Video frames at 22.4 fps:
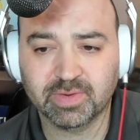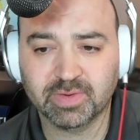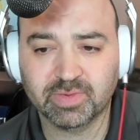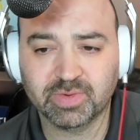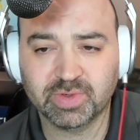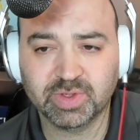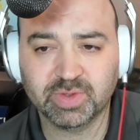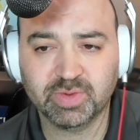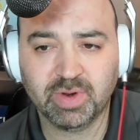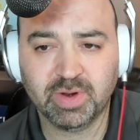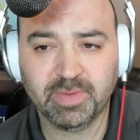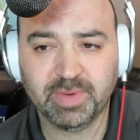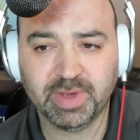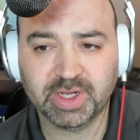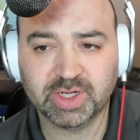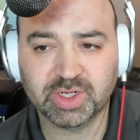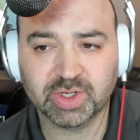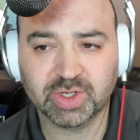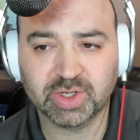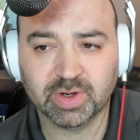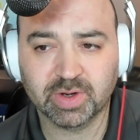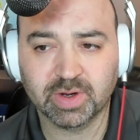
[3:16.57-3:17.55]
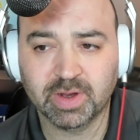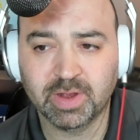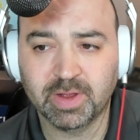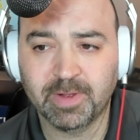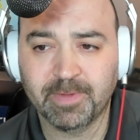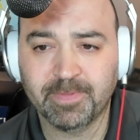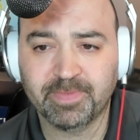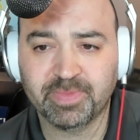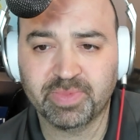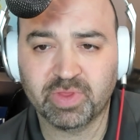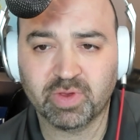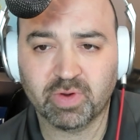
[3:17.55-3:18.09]
We just want to make sure
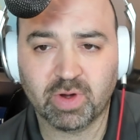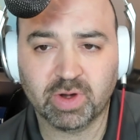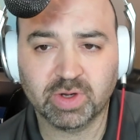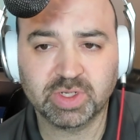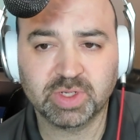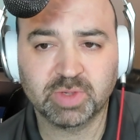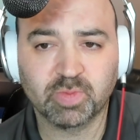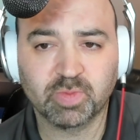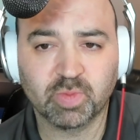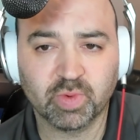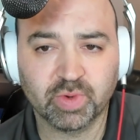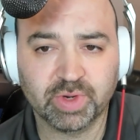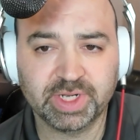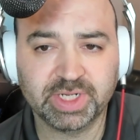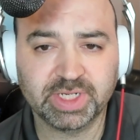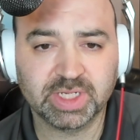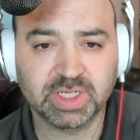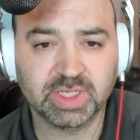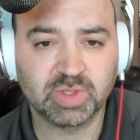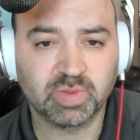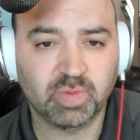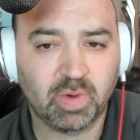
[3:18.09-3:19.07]
there are some reasons